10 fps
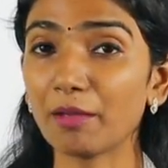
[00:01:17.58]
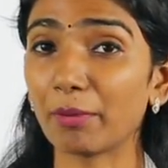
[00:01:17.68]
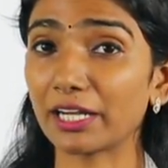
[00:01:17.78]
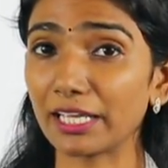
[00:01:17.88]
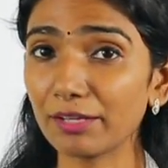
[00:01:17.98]

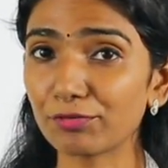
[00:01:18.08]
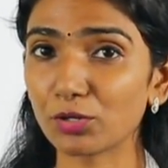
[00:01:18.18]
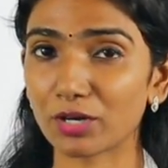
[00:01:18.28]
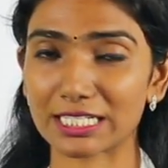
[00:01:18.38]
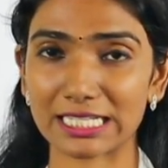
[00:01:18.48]
But if
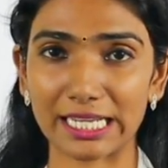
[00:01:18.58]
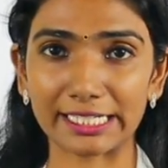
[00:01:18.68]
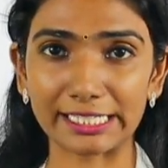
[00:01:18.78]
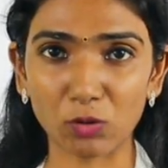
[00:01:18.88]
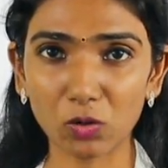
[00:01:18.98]
you are
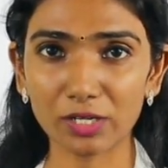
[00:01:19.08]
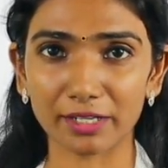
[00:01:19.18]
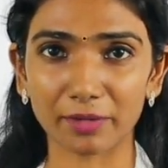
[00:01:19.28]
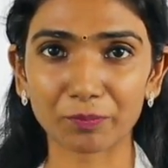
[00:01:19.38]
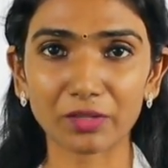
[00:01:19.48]
slightly
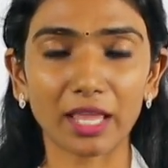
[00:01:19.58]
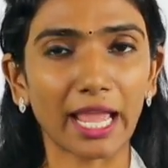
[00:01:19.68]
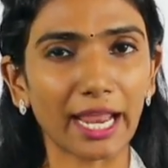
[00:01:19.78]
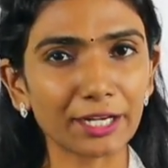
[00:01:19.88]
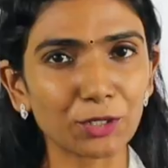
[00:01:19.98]
older
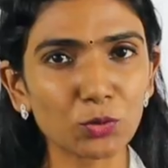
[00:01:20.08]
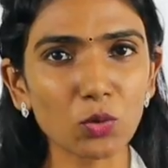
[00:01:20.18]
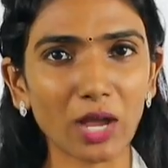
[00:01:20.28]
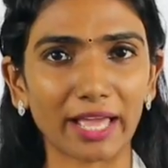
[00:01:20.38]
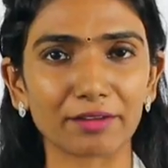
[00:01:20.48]
and
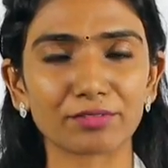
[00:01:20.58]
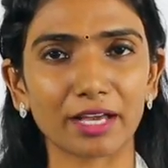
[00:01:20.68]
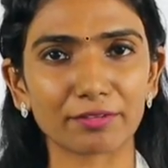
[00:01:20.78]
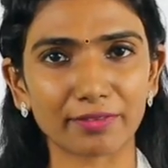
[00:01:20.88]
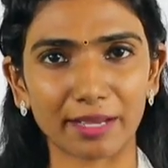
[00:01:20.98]
do have
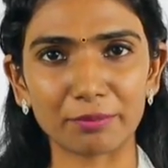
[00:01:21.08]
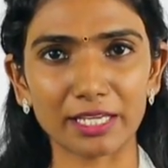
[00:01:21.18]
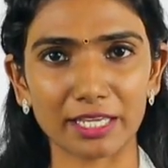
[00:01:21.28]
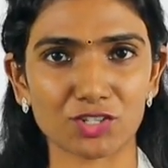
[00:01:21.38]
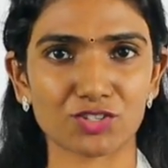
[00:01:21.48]
a family
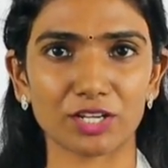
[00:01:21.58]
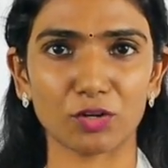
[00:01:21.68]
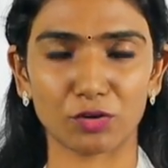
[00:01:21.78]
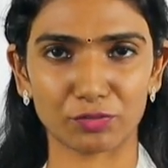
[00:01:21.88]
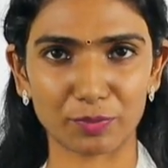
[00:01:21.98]
history
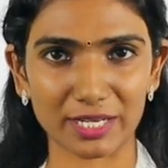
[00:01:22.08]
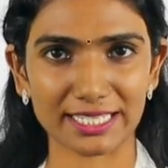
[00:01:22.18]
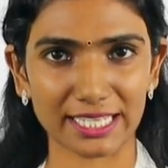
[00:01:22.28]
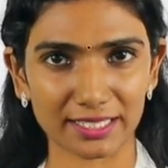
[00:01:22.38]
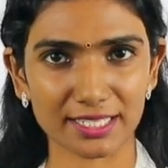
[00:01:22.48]
of
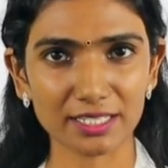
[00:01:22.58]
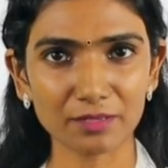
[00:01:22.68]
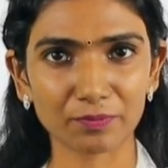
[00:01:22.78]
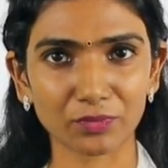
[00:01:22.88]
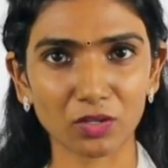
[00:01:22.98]
breast
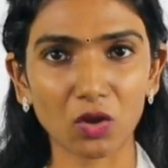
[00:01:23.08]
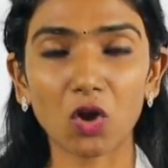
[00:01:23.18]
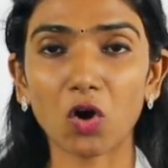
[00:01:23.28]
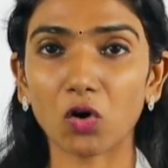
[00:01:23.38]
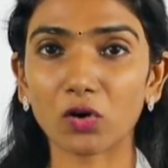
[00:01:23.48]
cancer,
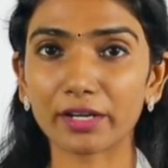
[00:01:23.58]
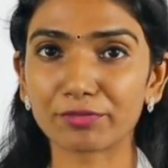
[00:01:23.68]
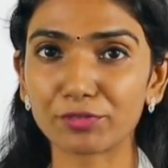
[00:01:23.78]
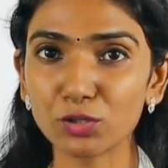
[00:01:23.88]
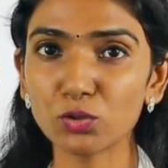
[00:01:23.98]
or
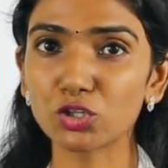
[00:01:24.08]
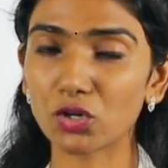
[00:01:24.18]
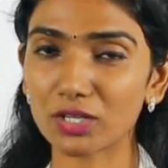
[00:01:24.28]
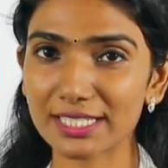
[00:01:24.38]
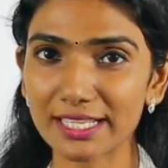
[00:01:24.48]
if you
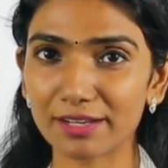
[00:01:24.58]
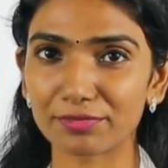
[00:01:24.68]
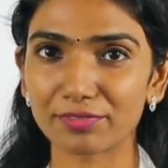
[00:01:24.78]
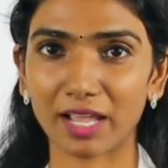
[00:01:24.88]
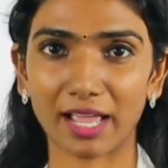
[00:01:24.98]

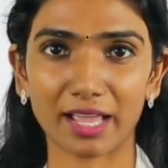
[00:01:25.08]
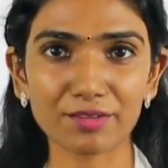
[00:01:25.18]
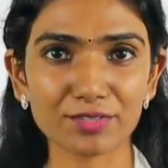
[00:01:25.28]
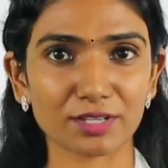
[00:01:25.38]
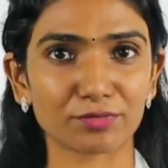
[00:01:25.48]
yourself
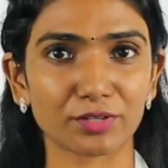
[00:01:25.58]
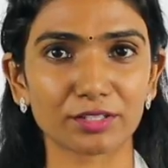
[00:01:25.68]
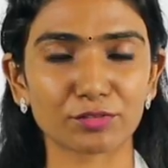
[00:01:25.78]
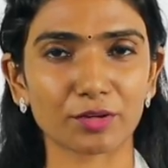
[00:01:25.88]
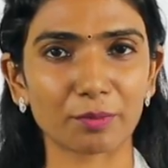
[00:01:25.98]
have suffered
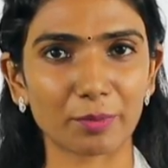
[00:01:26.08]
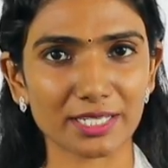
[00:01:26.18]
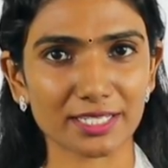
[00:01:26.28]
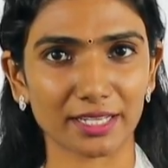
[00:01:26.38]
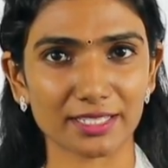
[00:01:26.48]
from
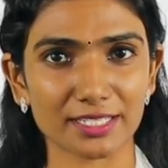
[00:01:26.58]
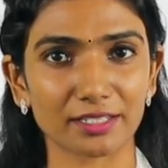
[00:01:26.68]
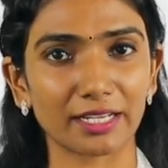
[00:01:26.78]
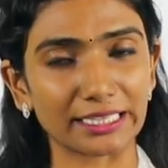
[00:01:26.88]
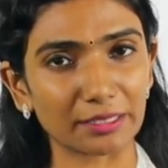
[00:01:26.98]
breast
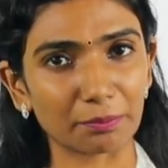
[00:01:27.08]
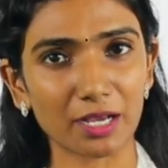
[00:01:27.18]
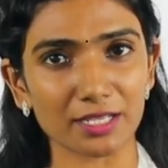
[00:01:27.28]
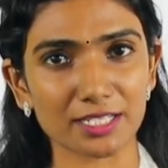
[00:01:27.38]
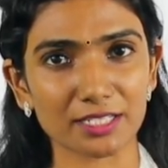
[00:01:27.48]
cancer in the
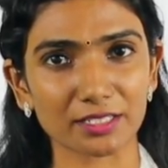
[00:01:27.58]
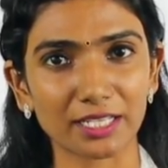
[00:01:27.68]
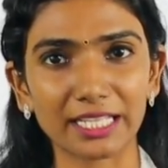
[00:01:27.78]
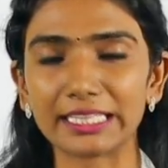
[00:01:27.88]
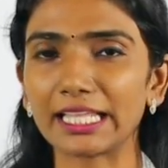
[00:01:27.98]
past,
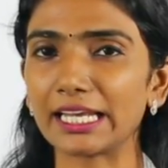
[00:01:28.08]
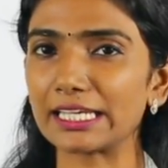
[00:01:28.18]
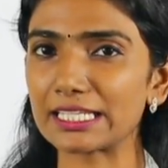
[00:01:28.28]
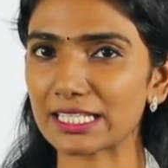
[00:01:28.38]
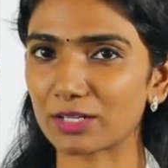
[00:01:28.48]
then it
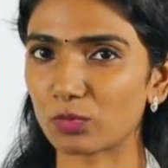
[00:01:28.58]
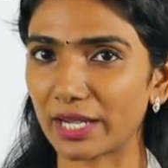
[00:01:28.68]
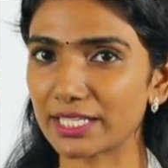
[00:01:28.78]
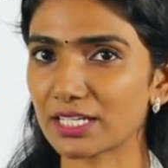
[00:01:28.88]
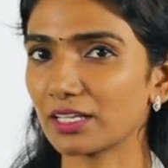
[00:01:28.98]
is
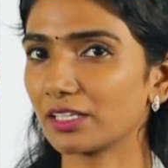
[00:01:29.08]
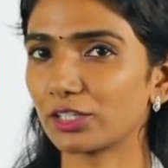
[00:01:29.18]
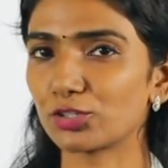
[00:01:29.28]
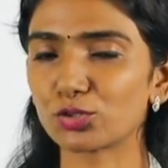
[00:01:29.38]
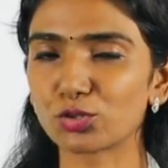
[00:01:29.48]
advised
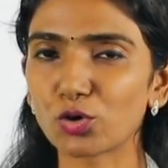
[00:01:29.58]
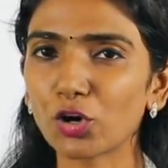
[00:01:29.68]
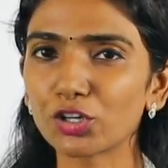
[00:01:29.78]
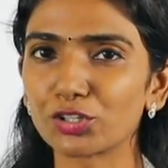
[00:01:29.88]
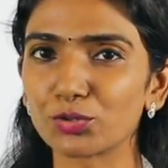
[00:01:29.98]
that you do
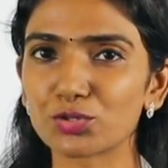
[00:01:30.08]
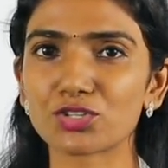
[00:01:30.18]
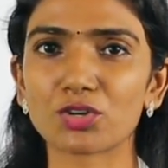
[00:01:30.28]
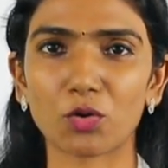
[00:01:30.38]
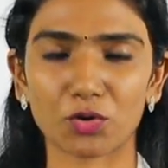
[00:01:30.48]
not
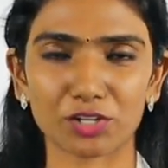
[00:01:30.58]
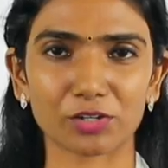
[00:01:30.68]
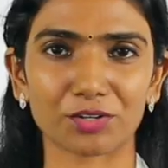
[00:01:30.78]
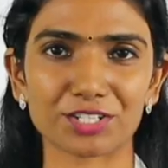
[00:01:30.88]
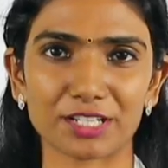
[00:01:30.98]
use oral
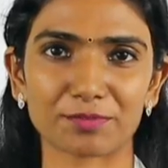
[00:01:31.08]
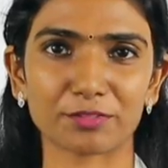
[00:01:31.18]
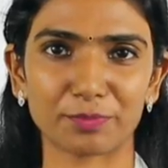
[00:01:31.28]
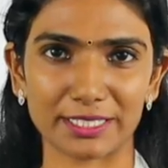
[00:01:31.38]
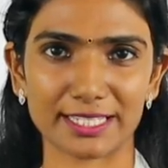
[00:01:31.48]

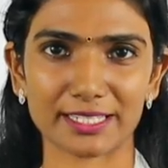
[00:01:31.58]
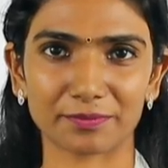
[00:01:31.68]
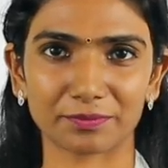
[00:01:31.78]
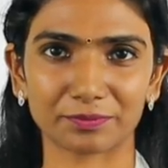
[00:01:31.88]
contraceptive pills.